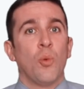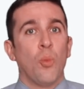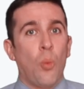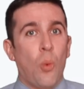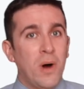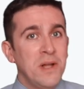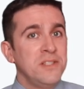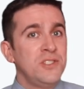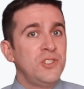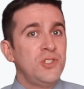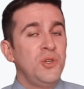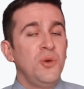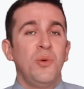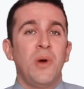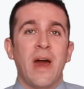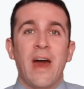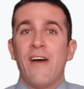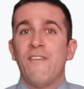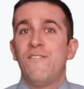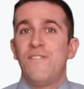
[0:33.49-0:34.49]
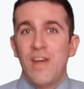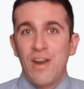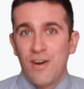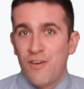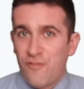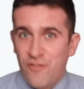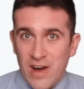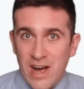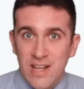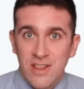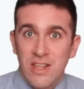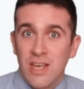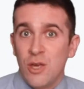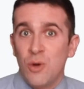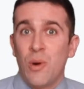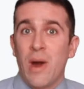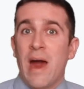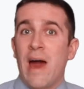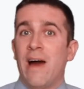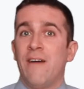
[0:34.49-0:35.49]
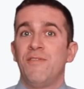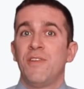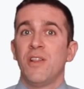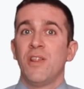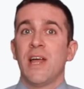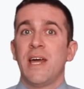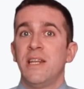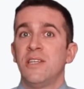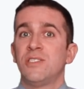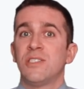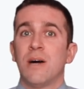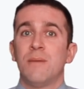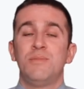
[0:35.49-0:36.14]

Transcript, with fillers: Once you have verified that you have the latest